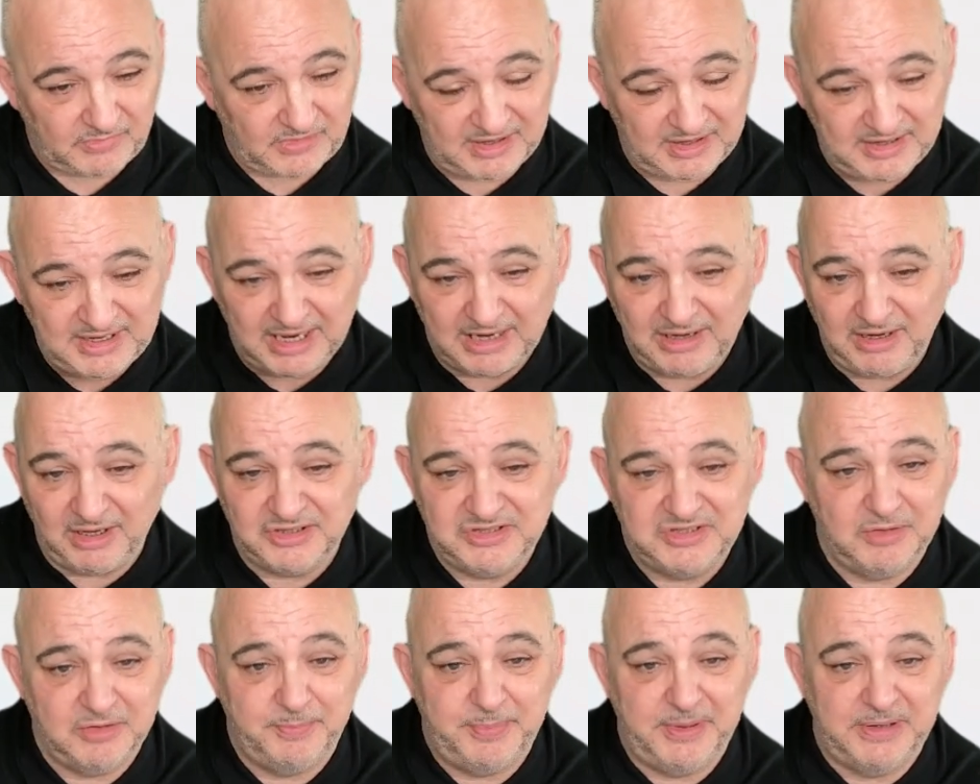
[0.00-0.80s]
Now, lots
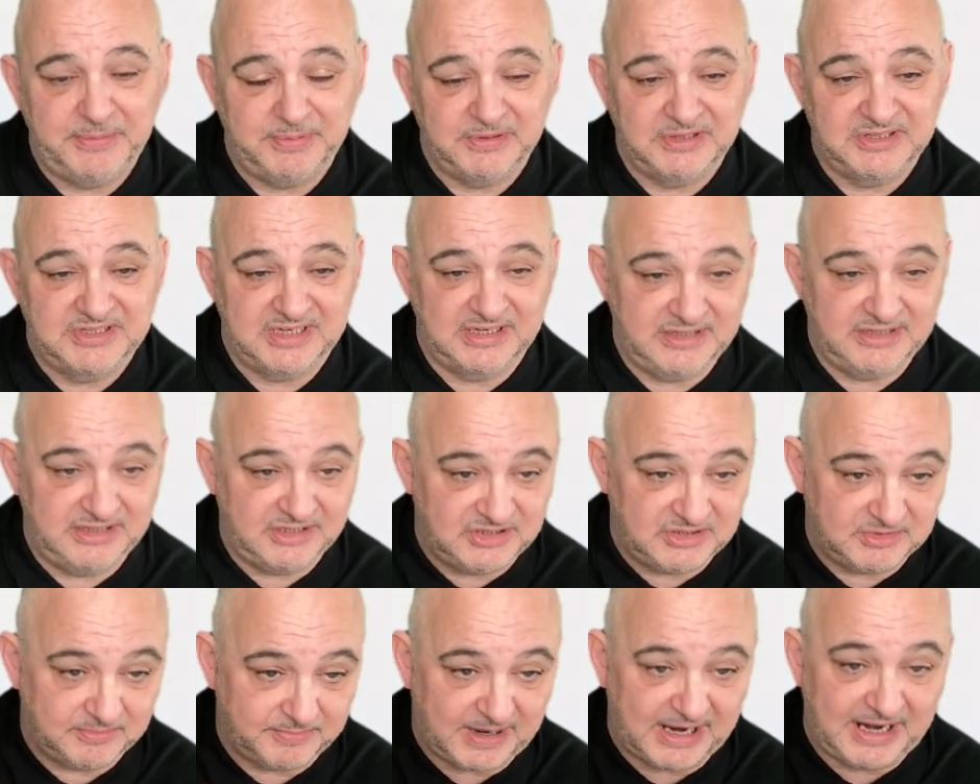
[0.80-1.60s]
of people tell you
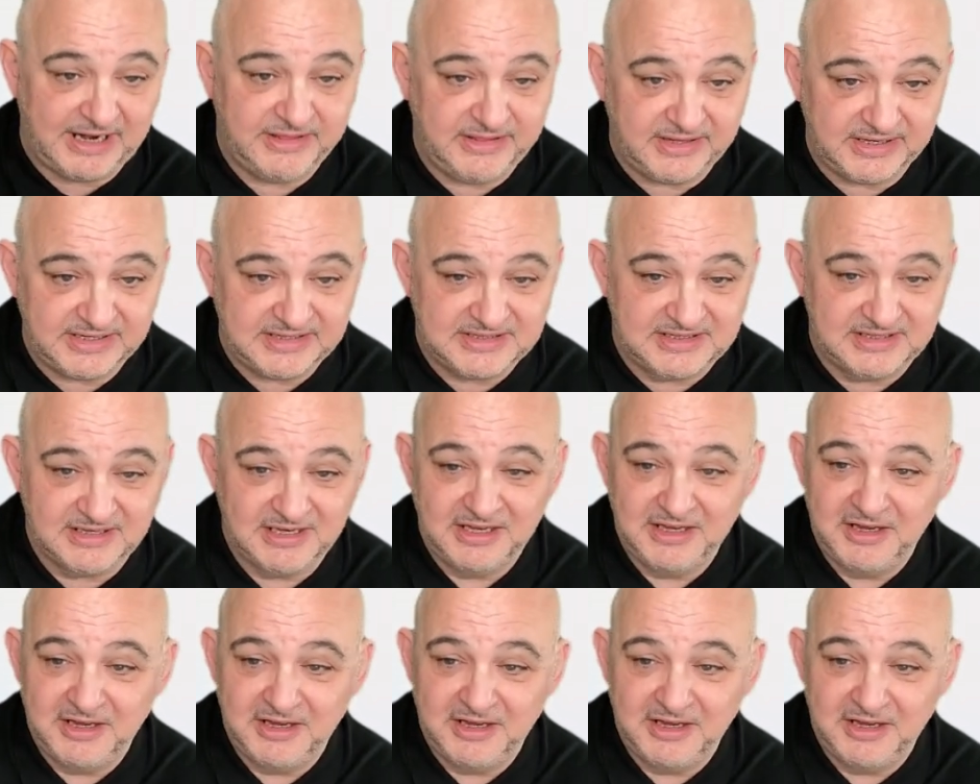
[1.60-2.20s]
to buy this